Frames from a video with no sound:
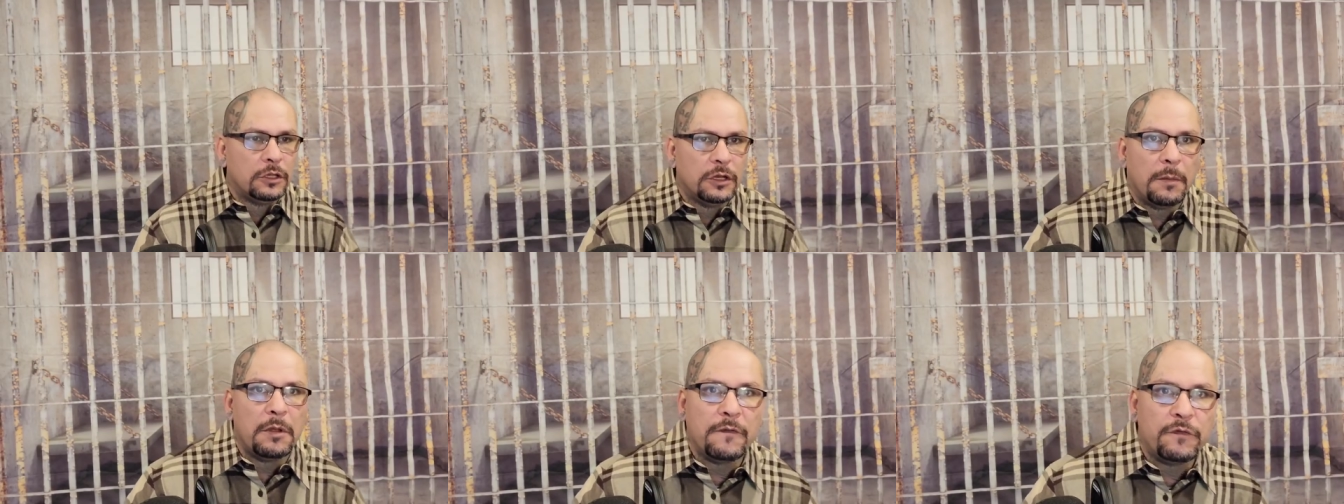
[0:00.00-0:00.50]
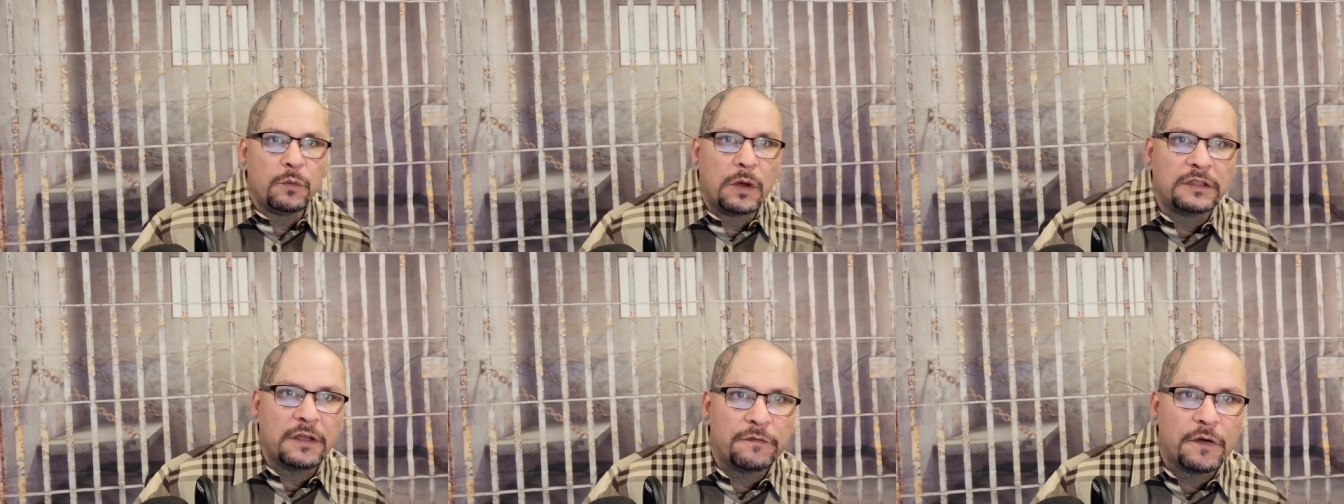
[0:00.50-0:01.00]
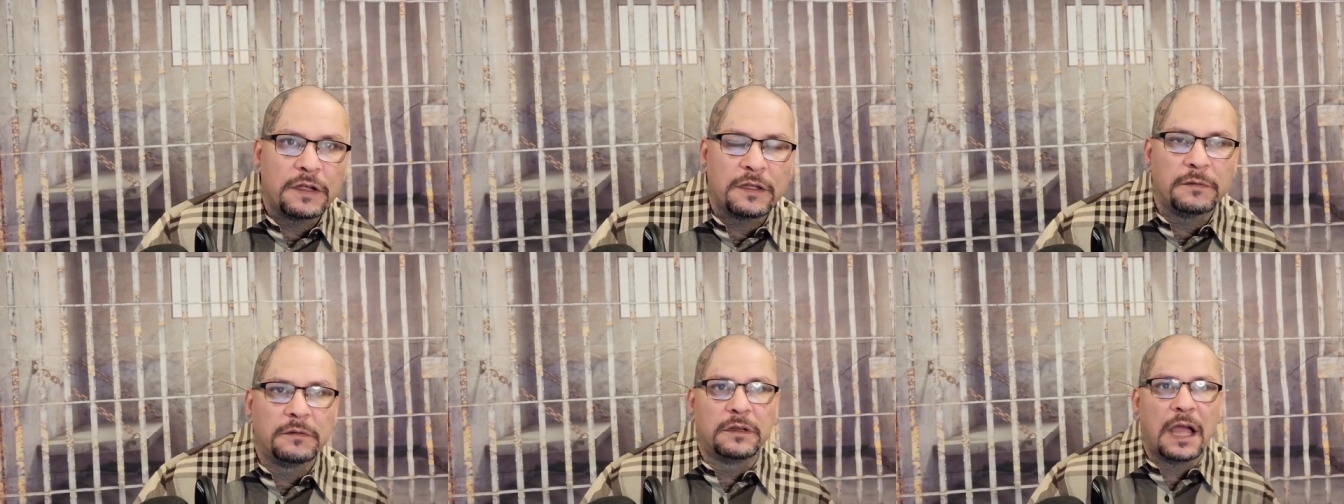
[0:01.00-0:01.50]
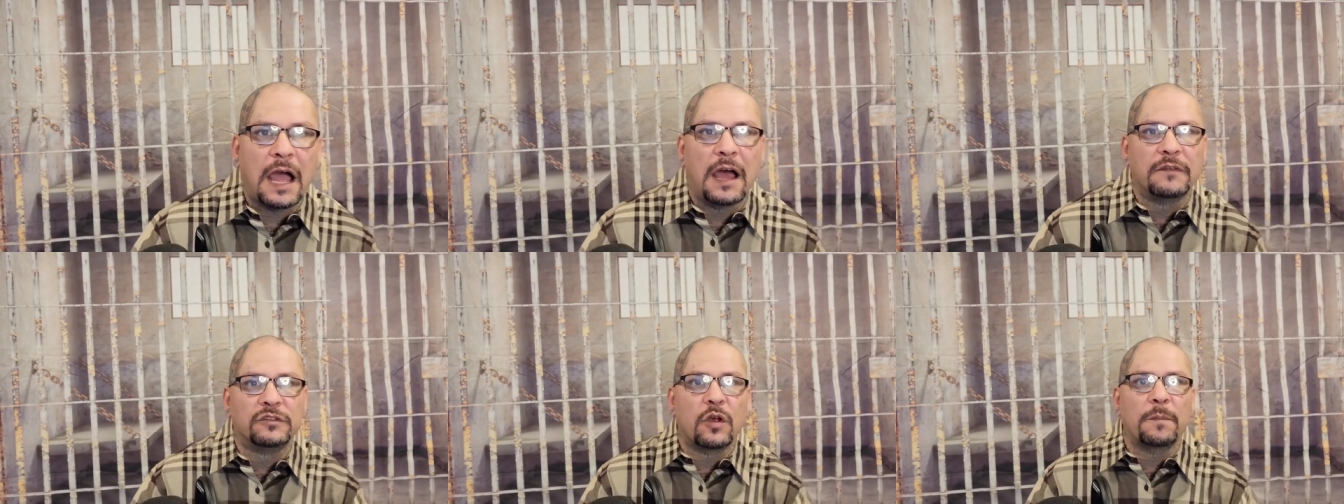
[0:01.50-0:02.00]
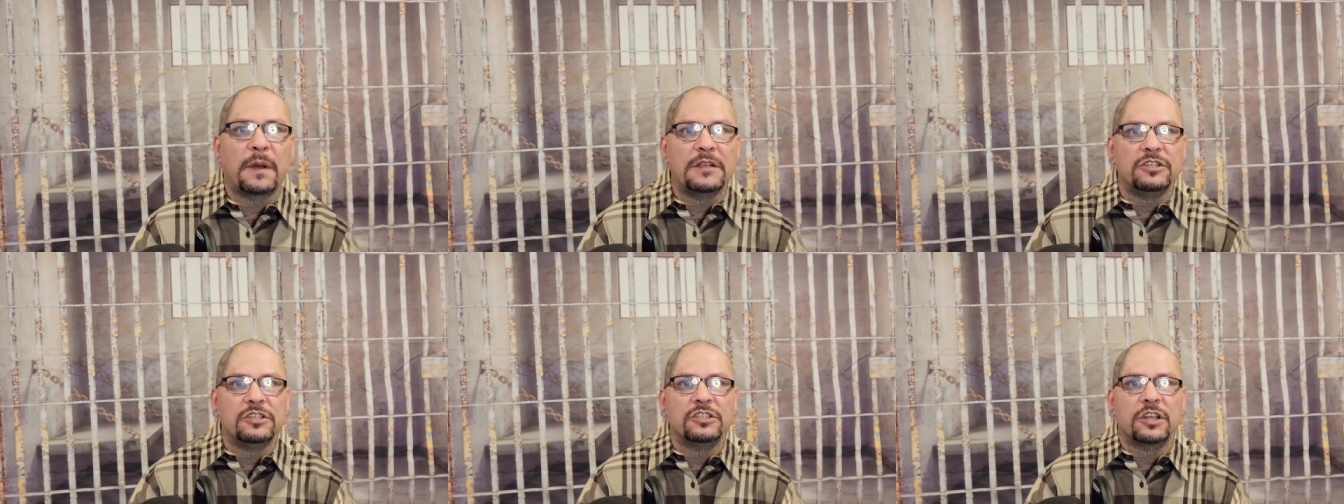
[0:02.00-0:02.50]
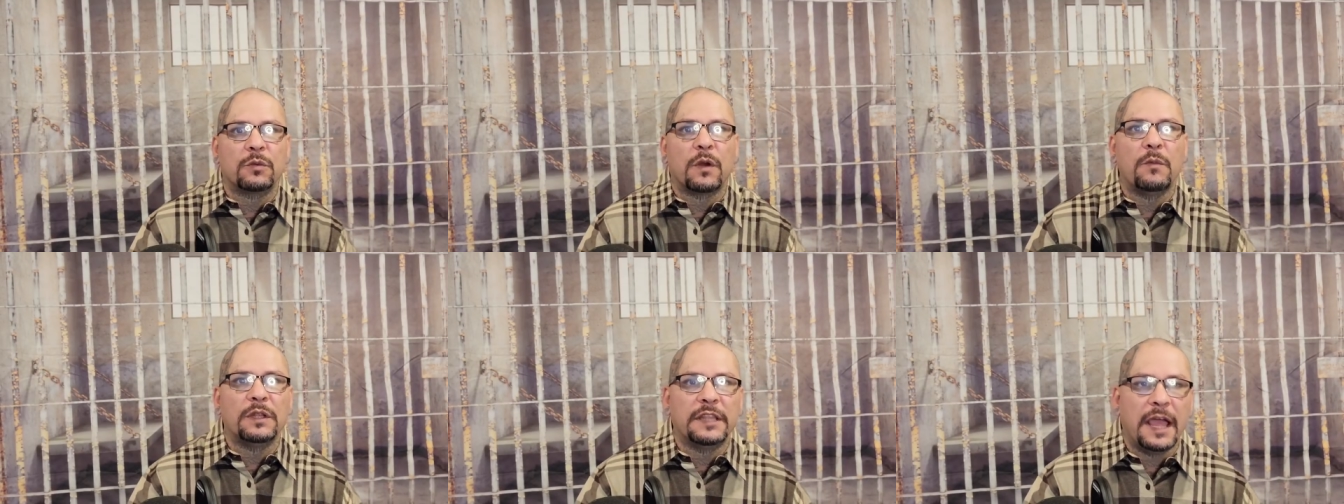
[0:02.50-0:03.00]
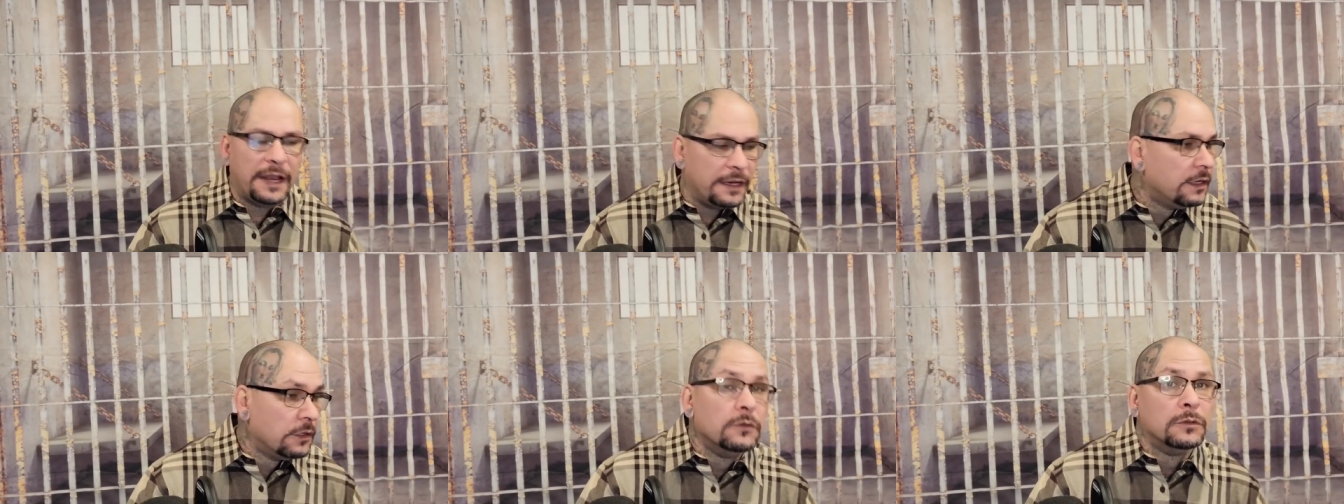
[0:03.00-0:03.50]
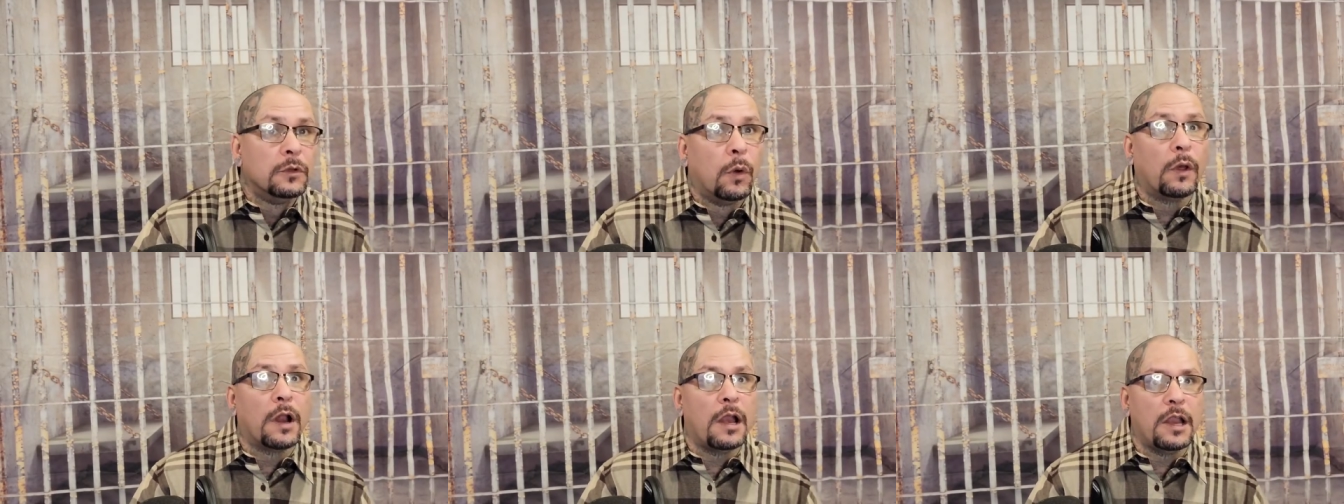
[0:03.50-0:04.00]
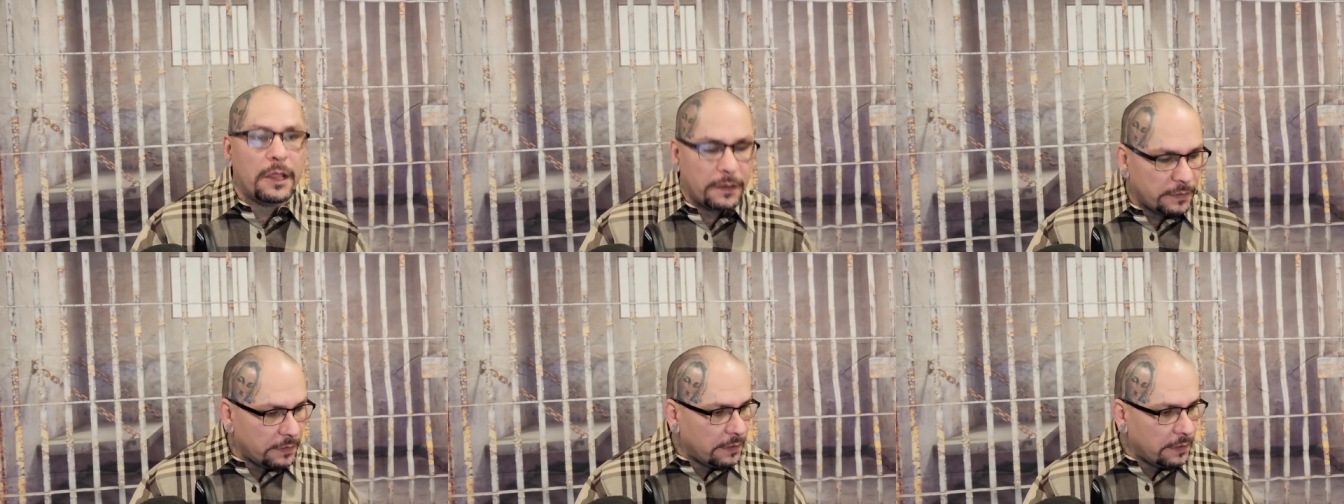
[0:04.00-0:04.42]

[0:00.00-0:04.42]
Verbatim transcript: You know what I mean? If you want that fucking caja sopas, you're just going to run with that. Orale.